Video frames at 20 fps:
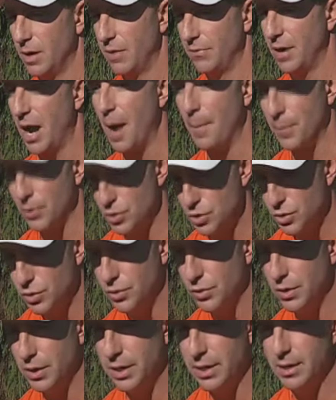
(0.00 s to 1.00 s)
have an
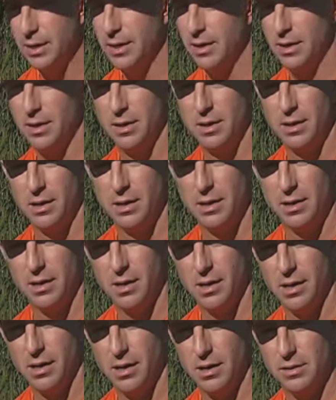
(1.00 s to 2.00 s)
opportunity
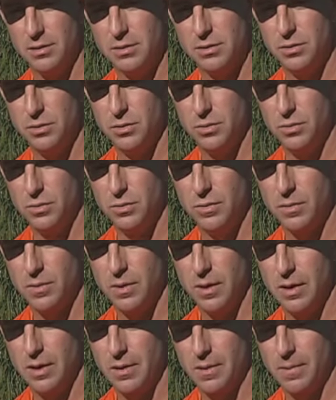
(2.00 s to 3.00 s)
uh, to,
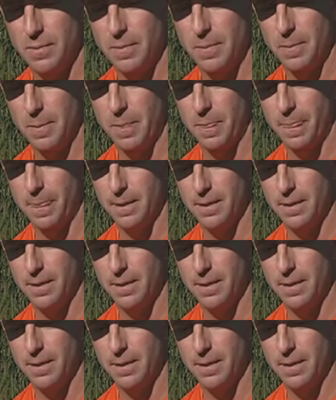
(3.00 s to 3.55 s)
um,